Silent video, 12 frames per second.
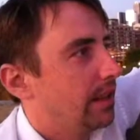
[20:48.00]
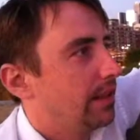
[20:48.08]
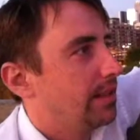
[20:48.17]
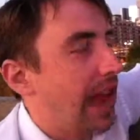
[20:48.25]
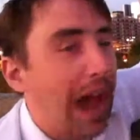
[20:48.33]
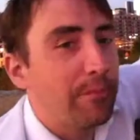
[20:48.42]

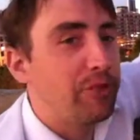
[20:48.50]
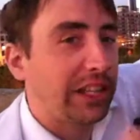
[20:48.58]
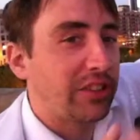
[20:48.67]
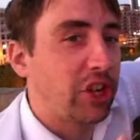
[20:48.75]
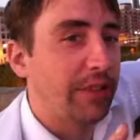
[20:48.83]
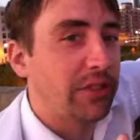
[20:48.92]
The object
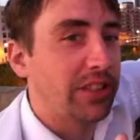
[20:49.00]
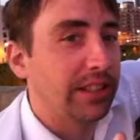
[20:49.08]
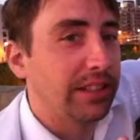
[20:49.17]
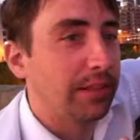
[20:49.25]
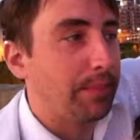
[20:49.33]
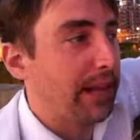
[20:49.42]
shifts a
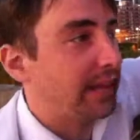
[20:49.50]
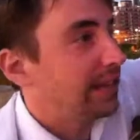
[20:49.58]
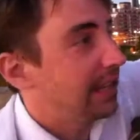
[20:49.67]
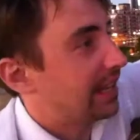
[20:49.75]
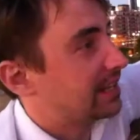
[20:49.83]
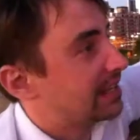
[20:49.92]
little bit.
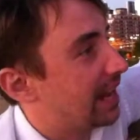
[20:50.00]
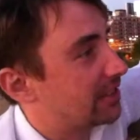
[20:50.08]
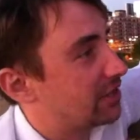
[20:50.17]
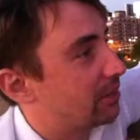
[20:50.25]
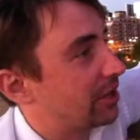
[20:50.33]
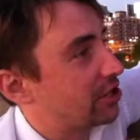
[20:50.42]
It's not
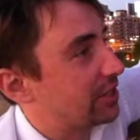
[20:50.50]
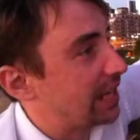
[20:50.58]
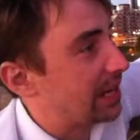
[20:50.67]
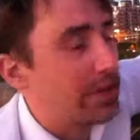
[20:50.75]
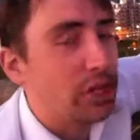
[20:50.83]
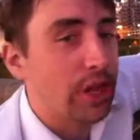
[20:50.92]
so much an
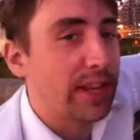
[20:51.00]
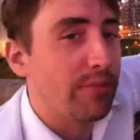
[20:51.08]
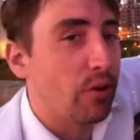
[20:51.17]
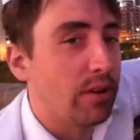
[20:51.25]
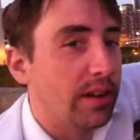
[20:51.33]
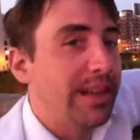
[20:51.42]
image
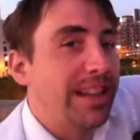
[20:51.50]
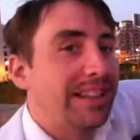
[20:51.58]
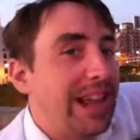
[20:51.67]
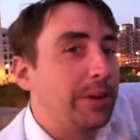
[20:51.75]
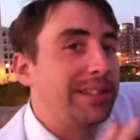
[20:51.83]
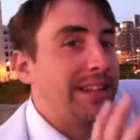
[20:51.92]
anymore,
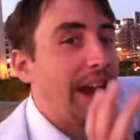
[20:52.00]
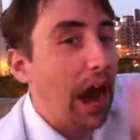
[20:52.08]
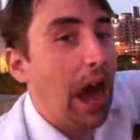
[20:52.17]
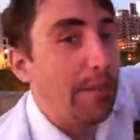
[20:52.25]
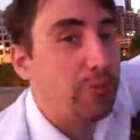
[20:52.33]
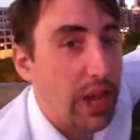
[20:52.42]
now it's an
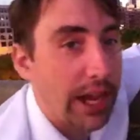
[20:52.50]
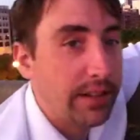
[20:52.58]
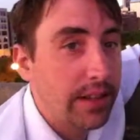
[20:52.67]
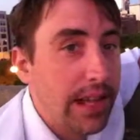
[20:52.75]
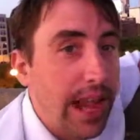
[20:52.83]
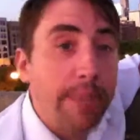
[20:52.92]
object.
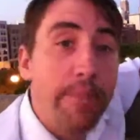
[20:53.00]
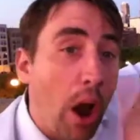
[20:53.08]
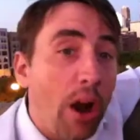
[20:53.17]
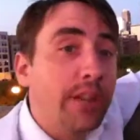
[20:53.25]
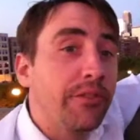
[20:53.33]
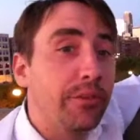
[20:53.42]
And
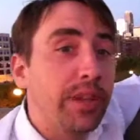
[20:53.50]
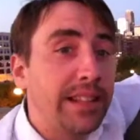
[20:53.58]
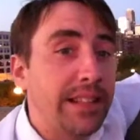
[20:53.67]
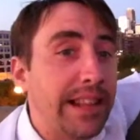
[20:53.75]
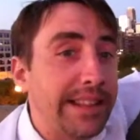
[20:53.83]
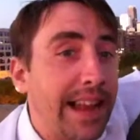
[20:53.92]
part of the
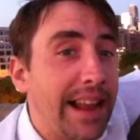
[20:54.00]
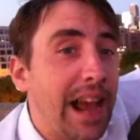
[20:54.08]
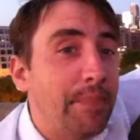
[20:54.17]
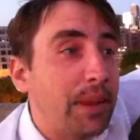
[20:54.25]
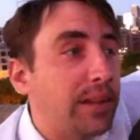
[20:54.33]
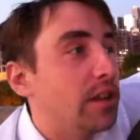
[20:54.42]
reason that that
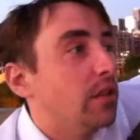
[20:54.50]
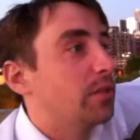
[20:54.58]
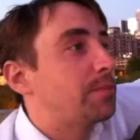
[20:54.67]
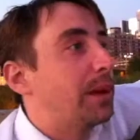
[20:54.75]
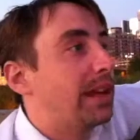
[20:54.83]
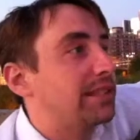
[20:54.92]
happened was
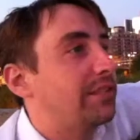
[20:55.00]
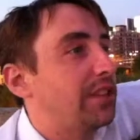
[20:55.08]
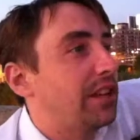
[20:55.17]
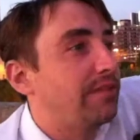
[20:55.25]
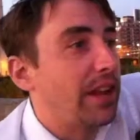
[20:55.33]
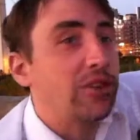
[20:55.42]
because of the
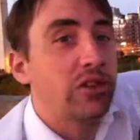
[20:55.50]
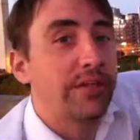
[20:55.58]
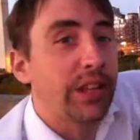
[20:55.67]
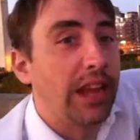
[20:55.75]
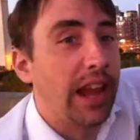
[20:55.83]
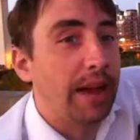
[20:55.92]
invention of
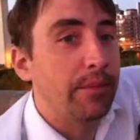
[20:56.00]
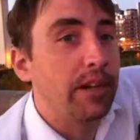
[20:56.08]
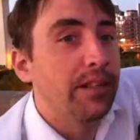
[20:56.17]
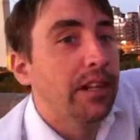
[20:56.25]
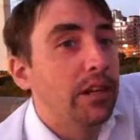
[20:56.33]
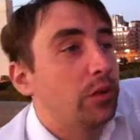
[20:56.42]
the camera,
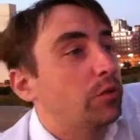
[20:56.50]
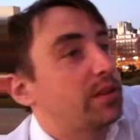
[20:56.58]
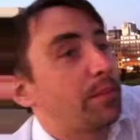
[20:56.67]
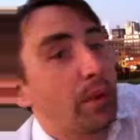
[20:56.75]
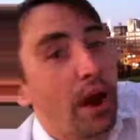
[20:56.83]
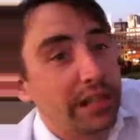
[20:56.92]
which was
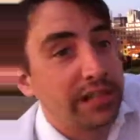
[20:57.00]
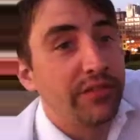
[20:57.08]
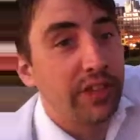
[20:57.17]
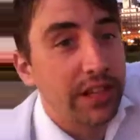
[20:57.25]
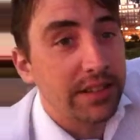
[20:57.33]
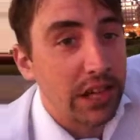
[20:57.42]
a product of
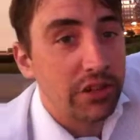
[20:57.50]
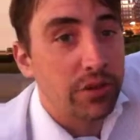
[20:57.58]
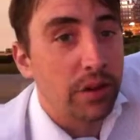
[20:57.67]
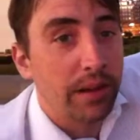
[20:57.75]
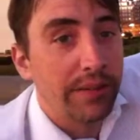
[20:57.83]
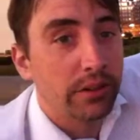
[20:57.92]
the
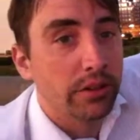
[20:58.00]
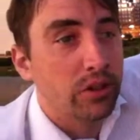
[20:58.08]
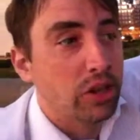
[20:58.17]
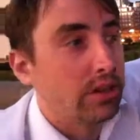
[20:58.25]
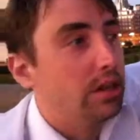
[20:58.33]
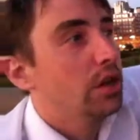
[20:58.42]
Industrial
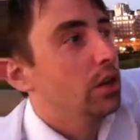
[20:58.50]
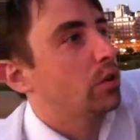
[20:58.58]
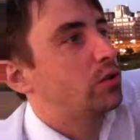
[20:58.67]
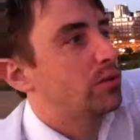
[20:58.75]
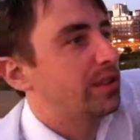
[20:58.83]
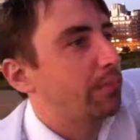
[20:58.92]
Revolution,
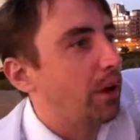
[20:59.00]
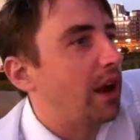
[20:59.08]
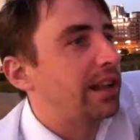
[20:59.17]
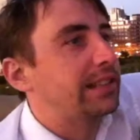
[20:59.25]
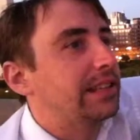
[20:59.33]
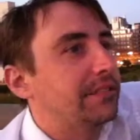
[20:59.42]
which was a
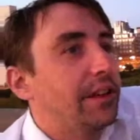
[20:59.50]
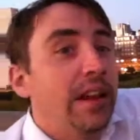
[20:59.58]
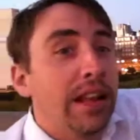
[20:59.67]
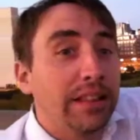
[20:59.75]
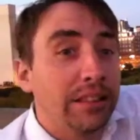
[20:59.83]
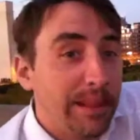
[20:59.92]
product of
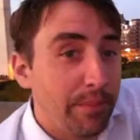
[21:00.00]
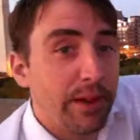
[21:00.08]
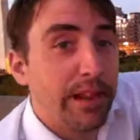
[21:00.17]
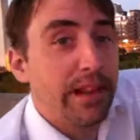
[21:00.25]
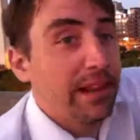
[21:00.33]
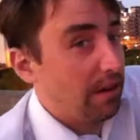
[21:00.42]

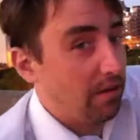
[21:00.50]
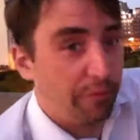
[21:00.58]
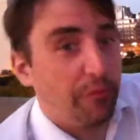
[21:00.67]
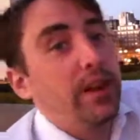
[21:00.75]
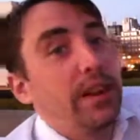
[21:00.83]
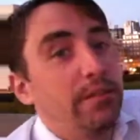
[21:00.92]
liberty and
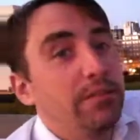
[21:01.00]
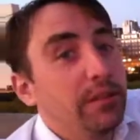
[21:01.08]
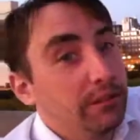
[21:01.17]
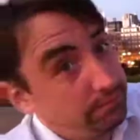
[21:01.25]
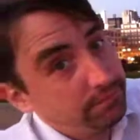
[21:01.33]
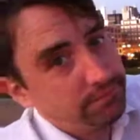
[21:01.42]
freedom
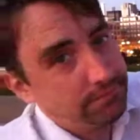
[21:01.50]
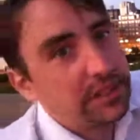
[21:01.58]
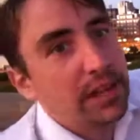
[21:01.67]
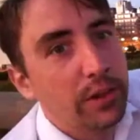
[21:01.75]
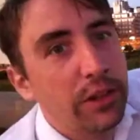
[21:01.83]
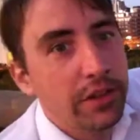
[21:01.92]

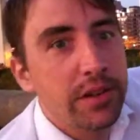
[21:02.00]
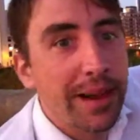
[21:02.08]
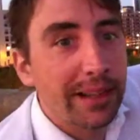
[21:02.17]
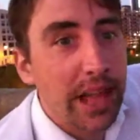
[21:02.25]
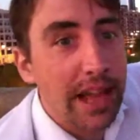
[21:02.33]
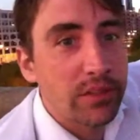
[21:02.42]
that we learned
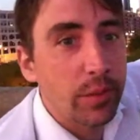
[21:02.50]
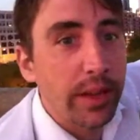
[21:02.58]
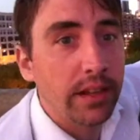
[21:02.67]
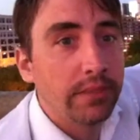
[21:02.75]
about last week.